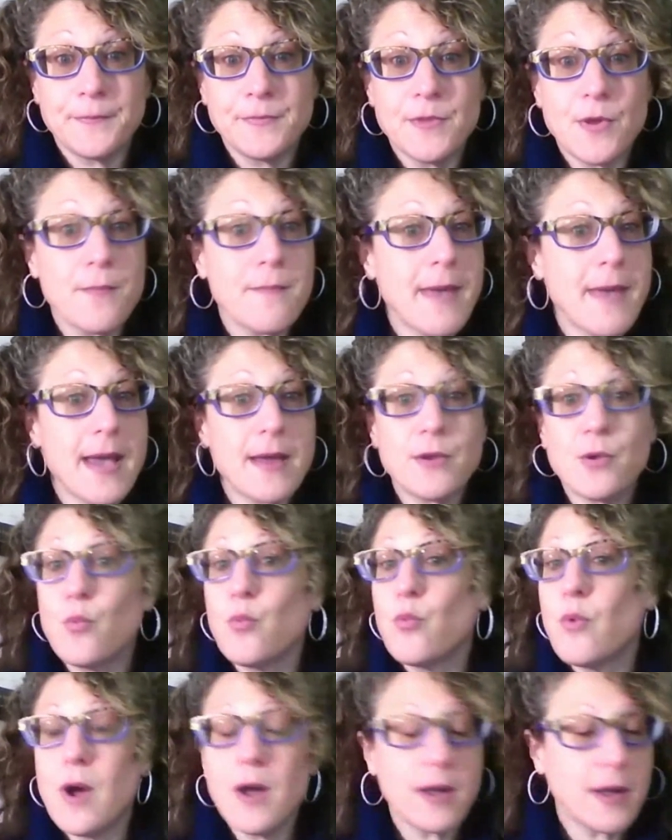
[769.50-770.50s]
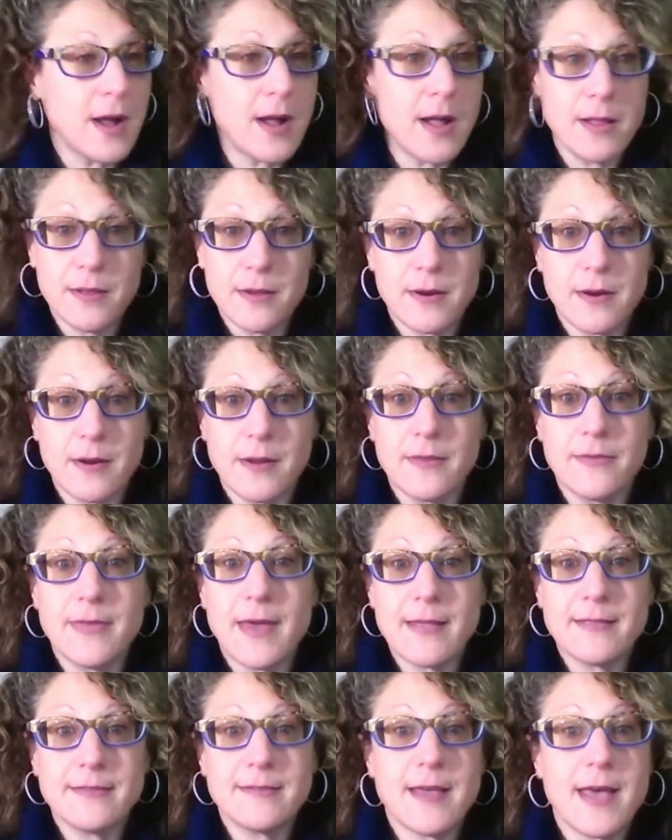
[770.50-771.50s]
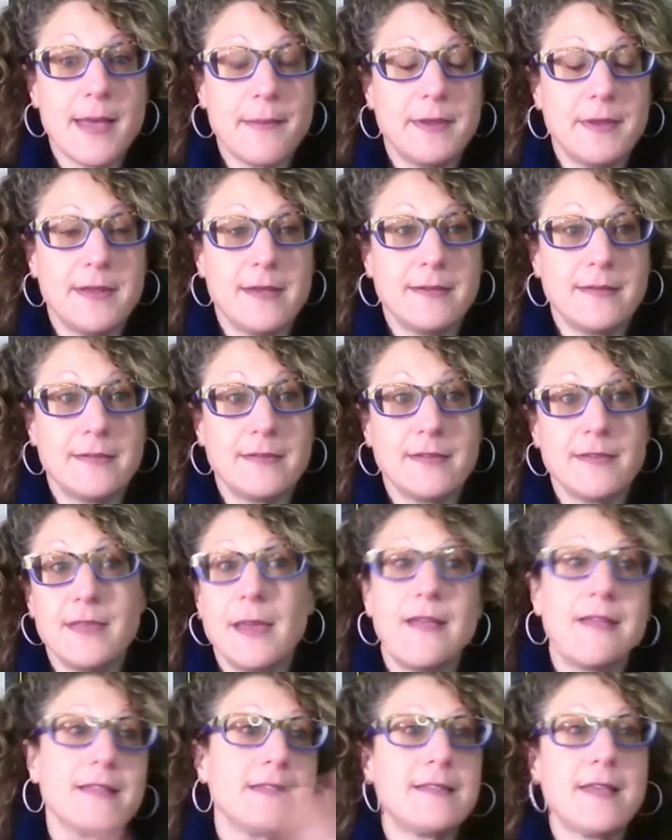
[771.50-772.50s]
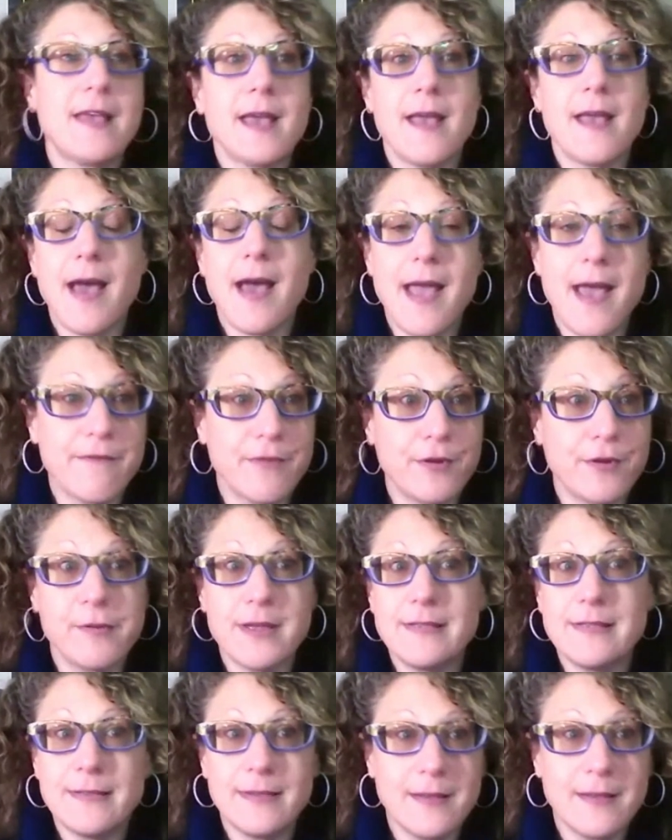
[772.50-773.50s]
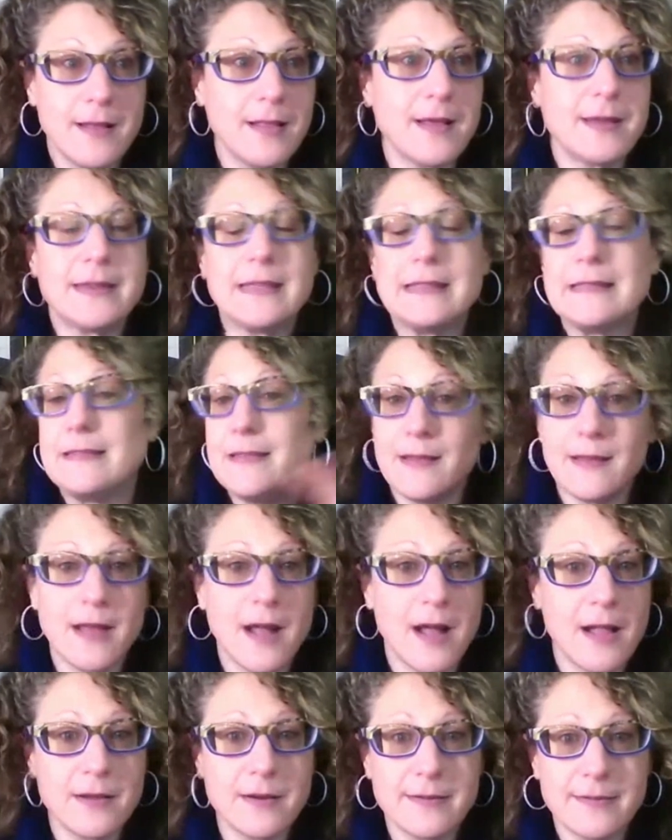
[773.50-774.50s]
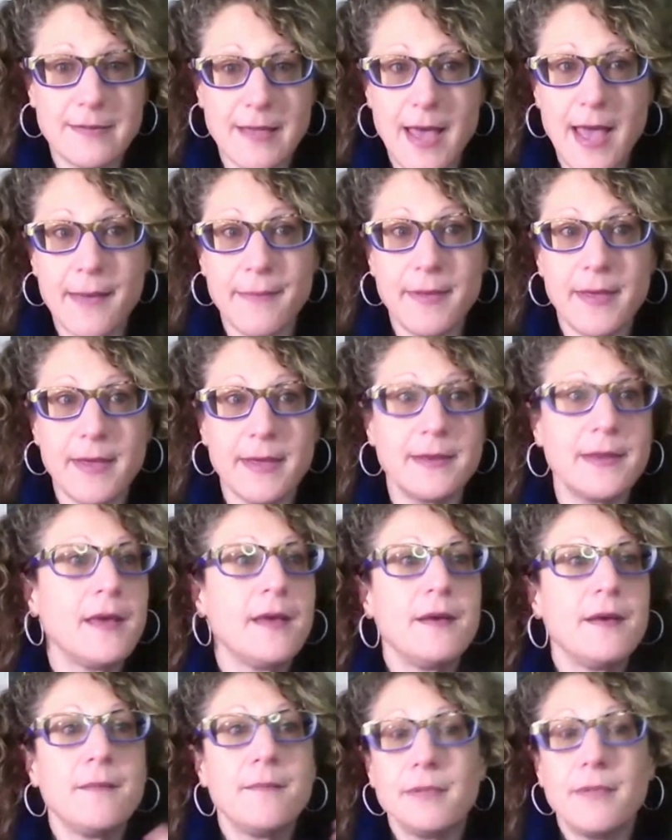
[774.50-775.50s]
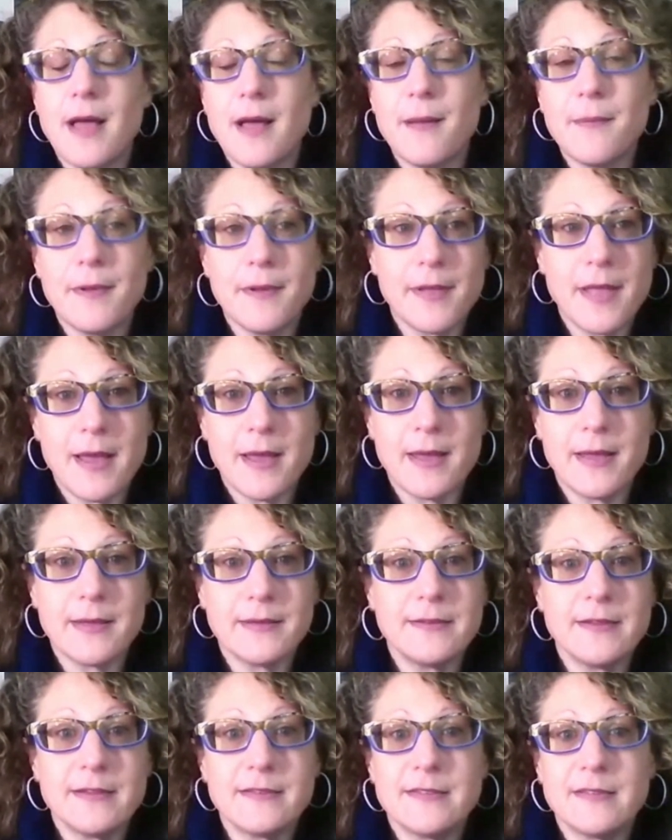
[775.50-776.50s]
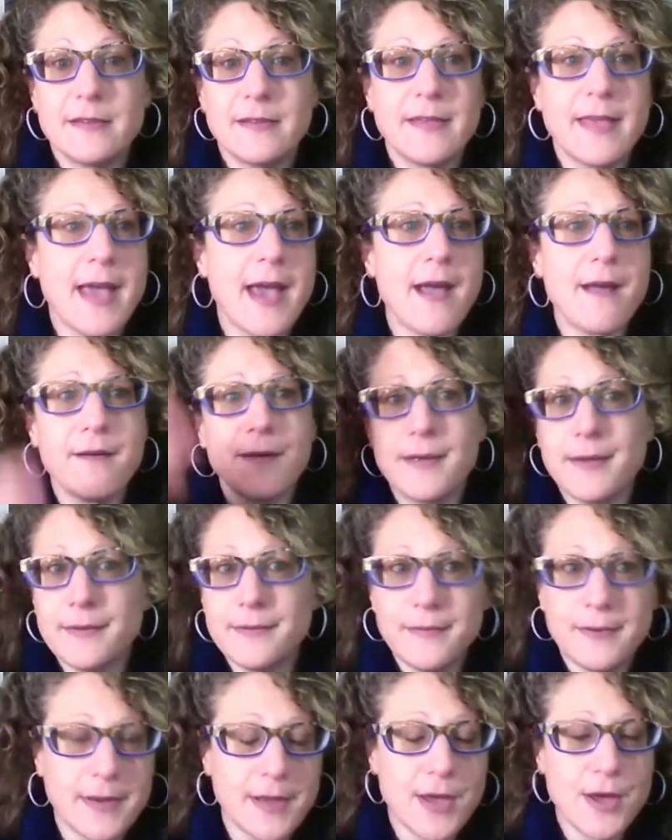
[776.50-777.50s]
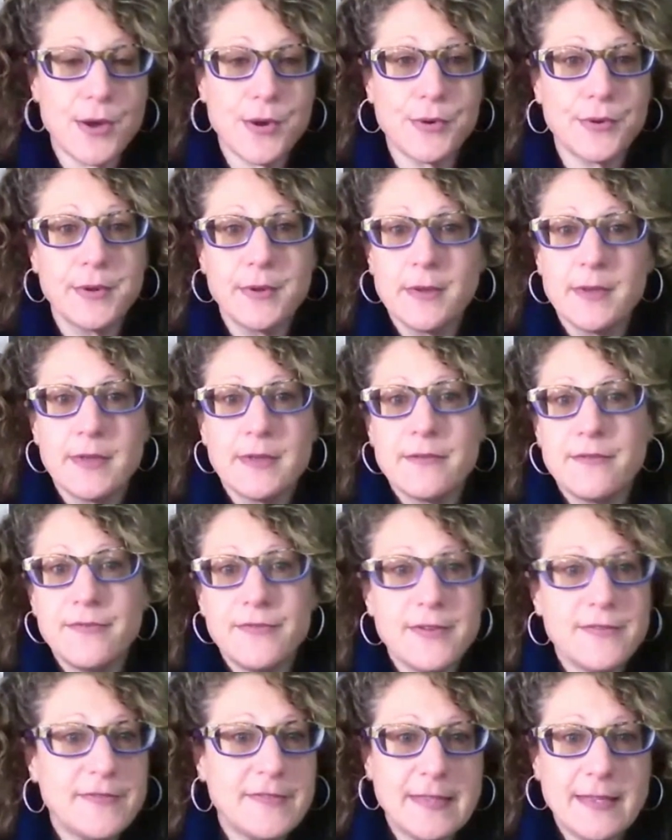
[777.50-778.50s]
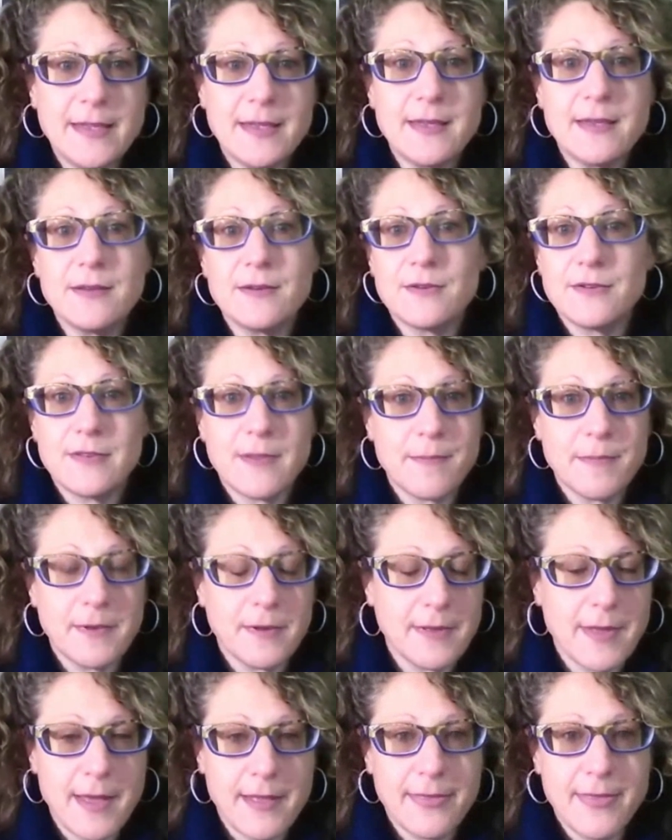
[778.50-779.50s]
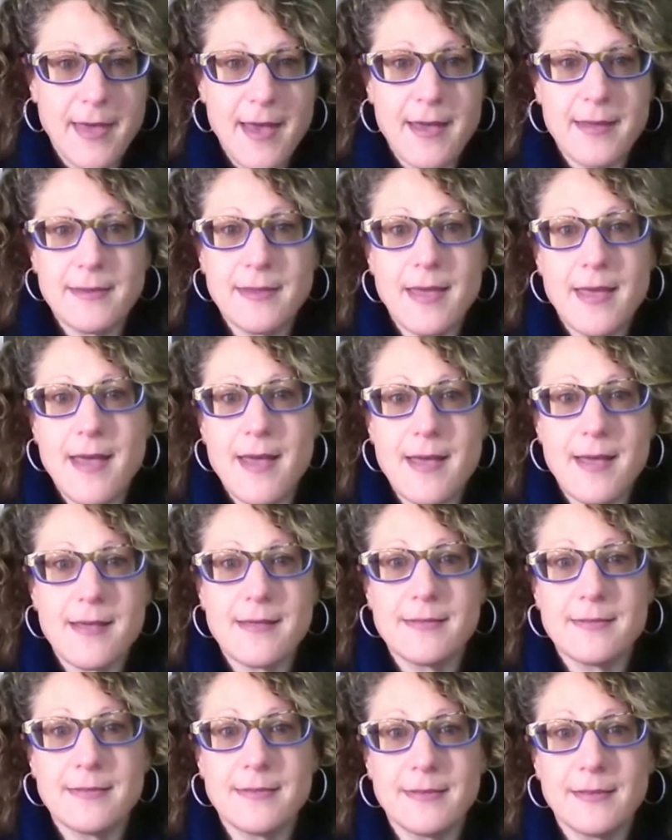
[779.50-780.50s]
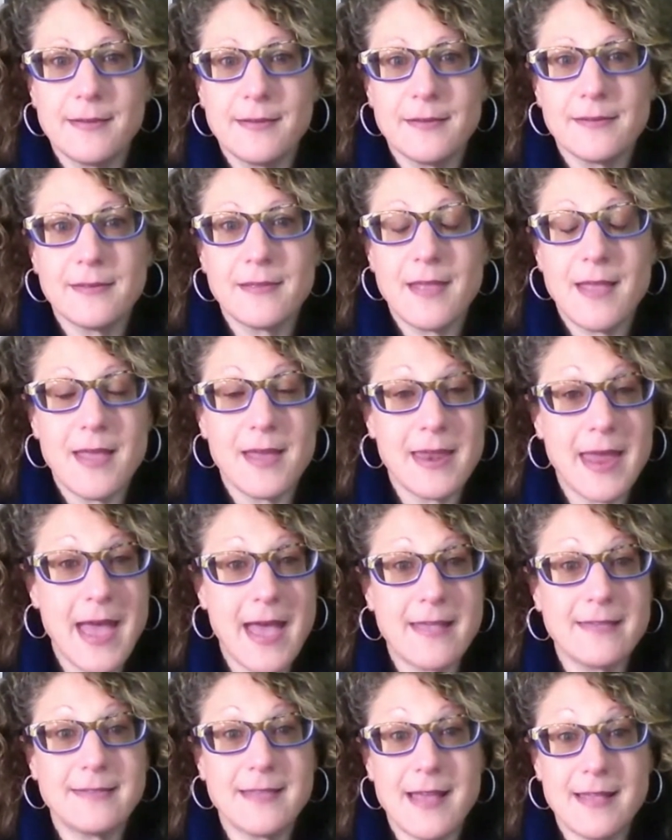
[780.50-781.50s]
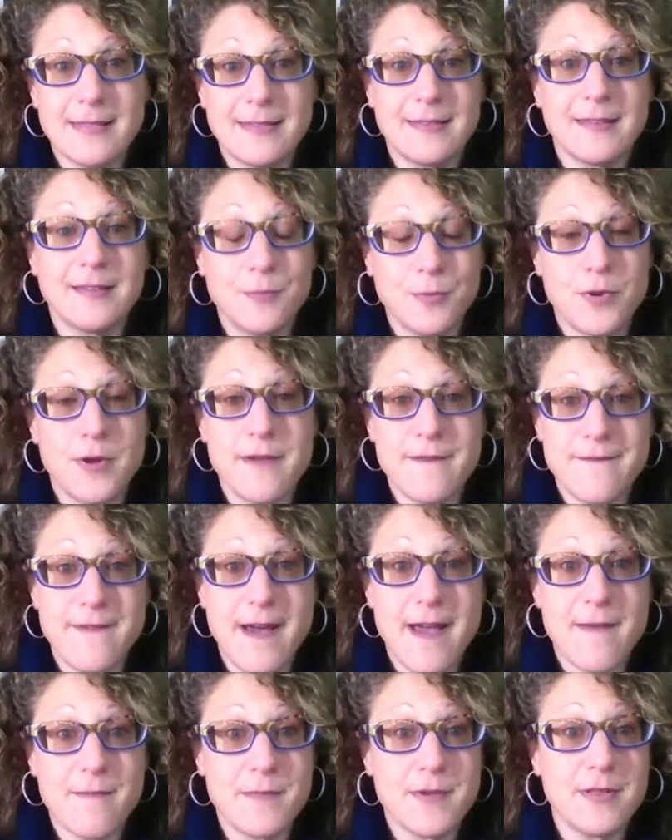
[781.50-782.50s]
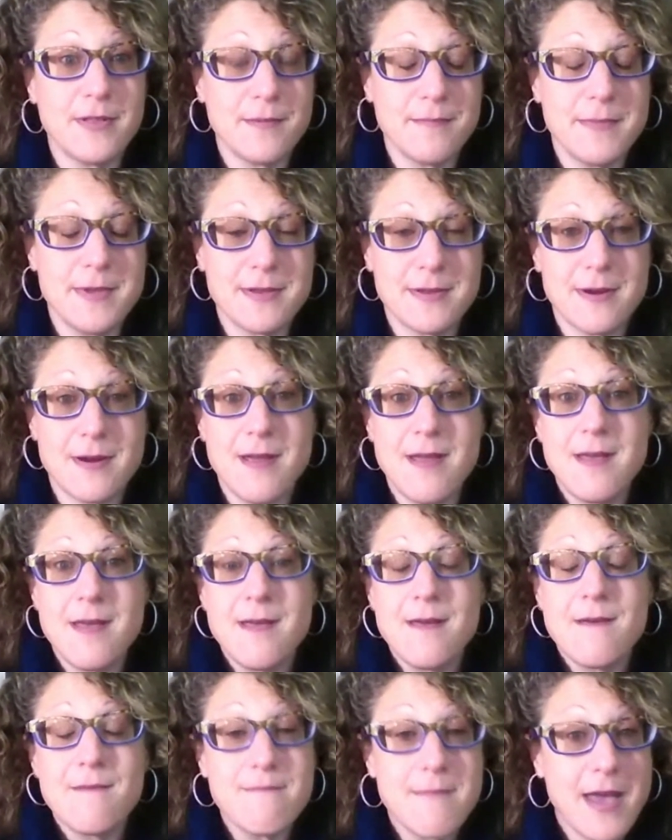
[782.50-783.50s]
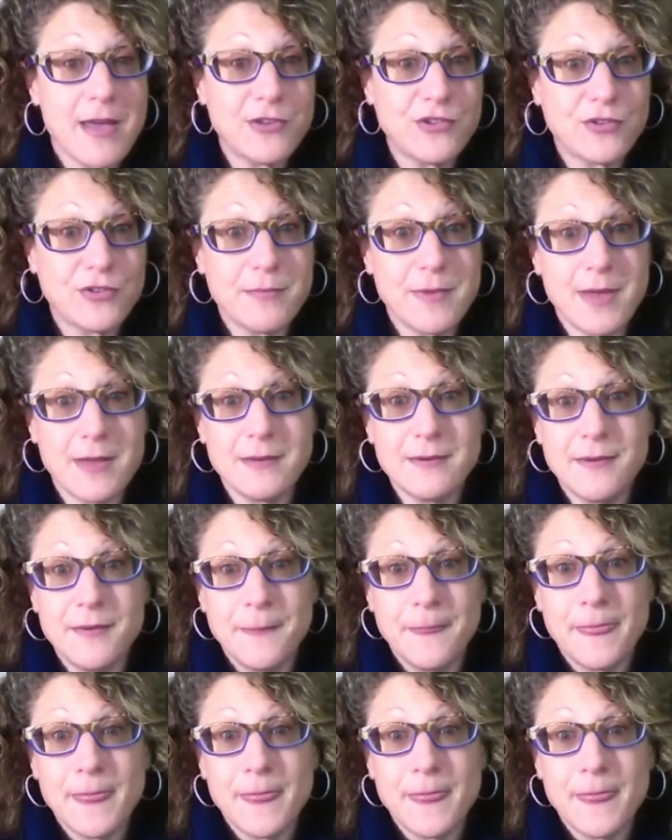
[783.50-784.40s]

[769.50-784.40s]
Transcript: no matter what color that diamond is. So they can say, I have a great deal on a D-colored diamond, blah, blah, and it's a carat, 15 or something like that. And it has that 6.5 millimeter measurement.